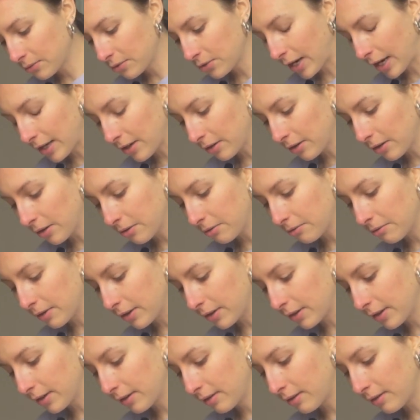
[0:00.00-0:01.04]
Try to go
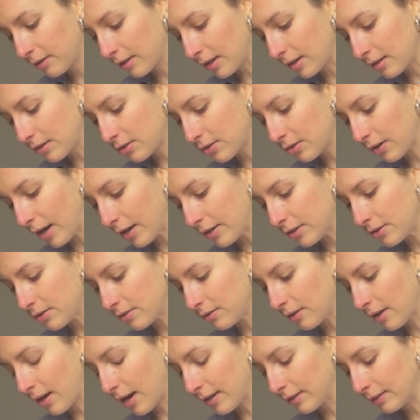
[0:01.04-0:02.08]
really thin, try to
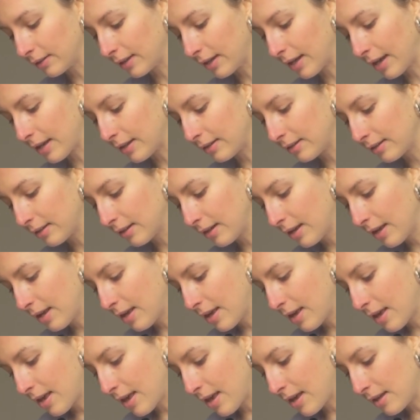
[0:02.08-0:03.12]
not get
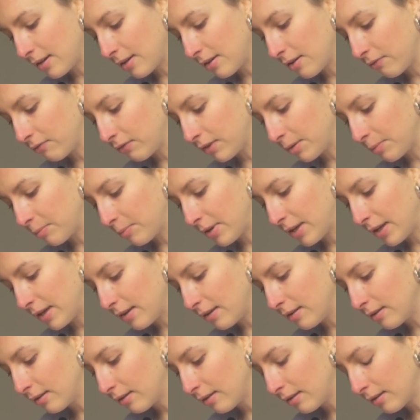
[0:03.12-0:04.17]
any of the
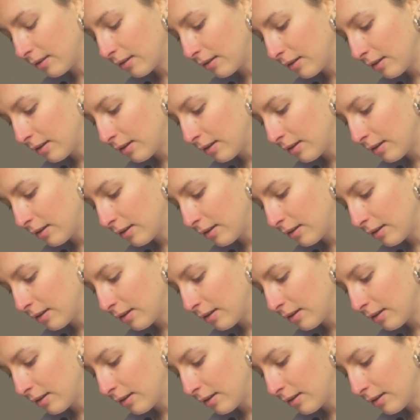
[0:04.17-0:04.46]
pith,